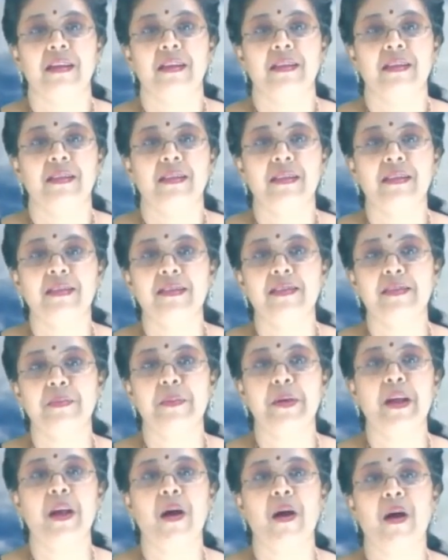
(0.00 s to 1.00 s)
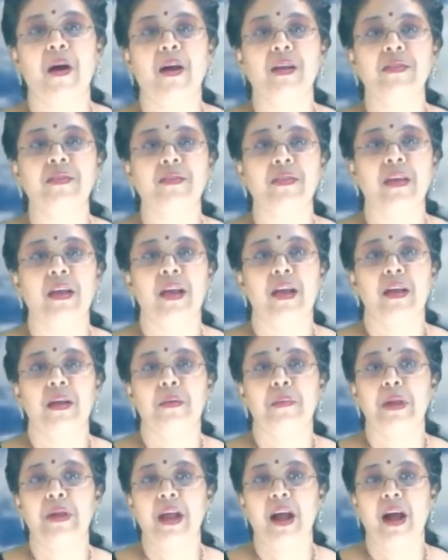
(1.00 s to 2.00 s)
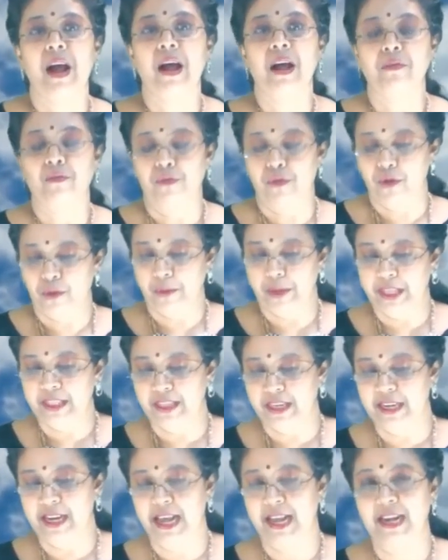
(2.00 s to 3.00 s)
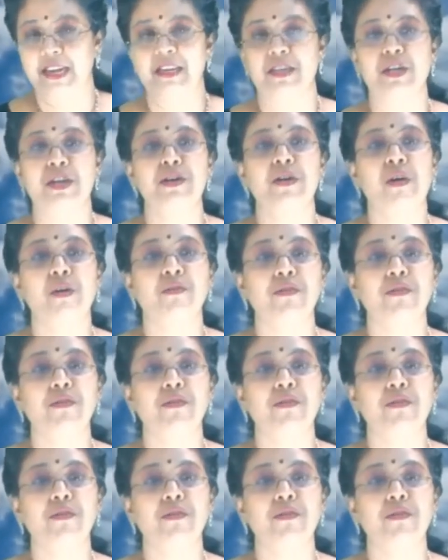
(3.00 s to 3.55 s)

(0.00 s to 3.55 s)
This is because we are following the direction of the